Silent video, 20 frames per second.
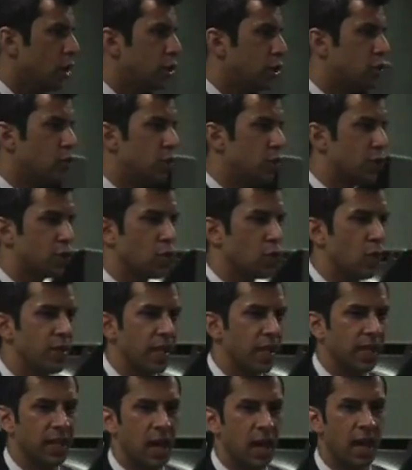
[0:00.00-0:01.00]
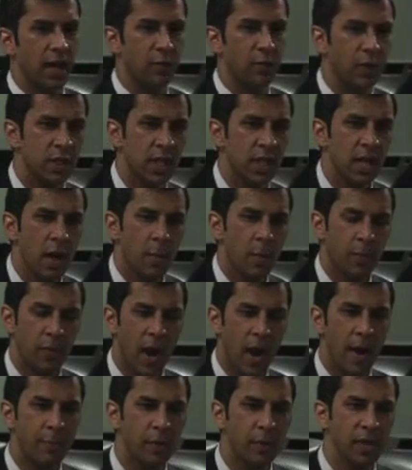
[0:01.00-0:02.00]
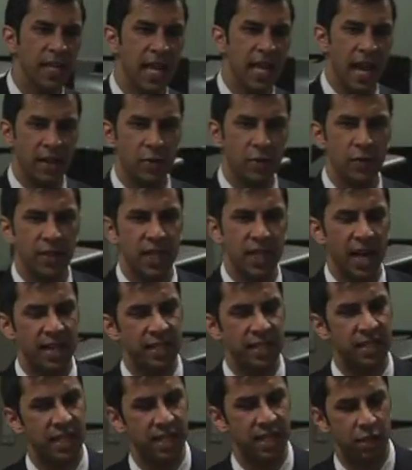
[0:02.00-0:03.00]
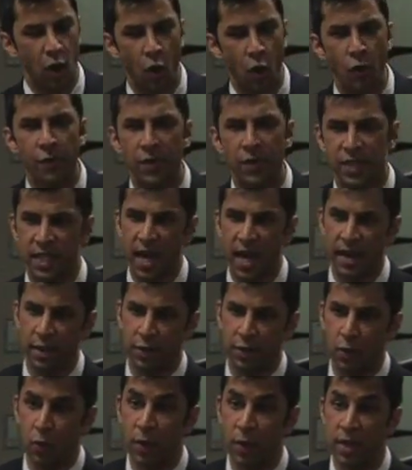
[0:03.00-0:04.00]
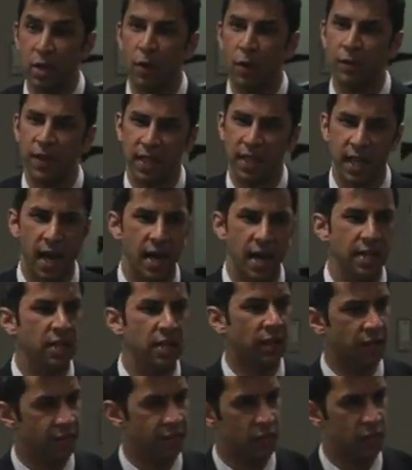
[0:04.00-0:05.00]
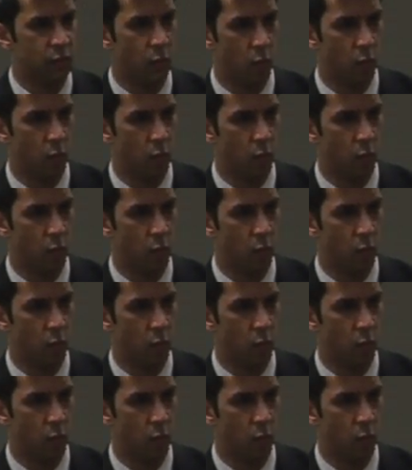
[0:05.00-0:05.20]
to ensure that Congress properly exercises its oversight authority over the conduct of this